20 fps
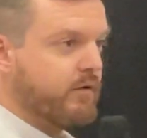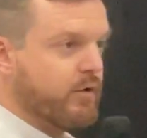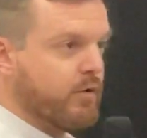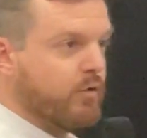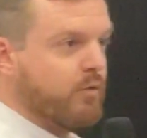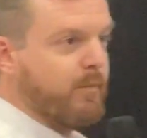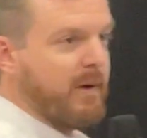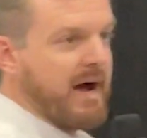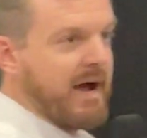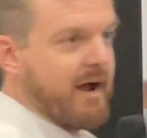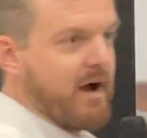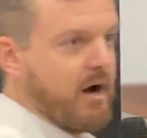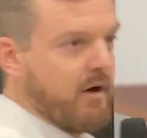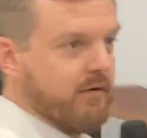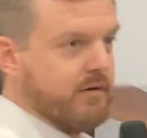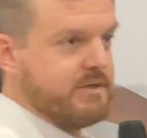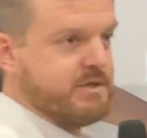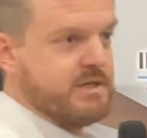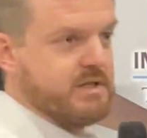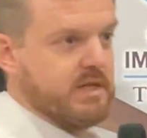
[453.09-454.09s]
too
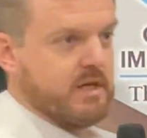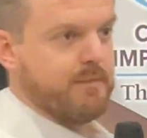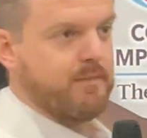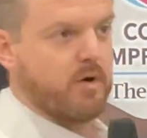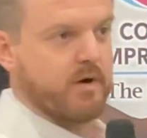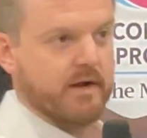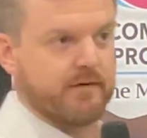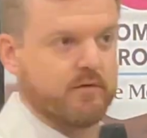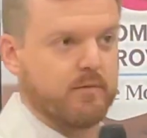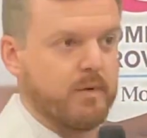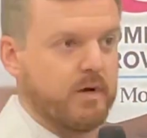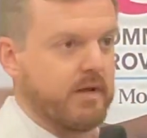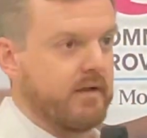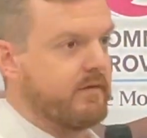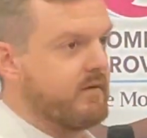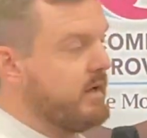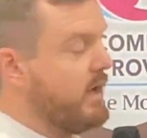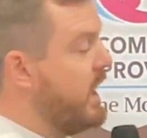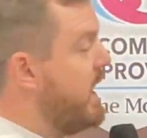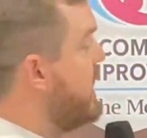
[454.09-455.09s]
biology deep on everybody
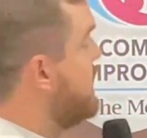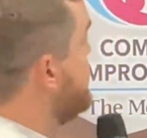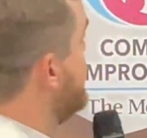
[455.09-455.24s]
today,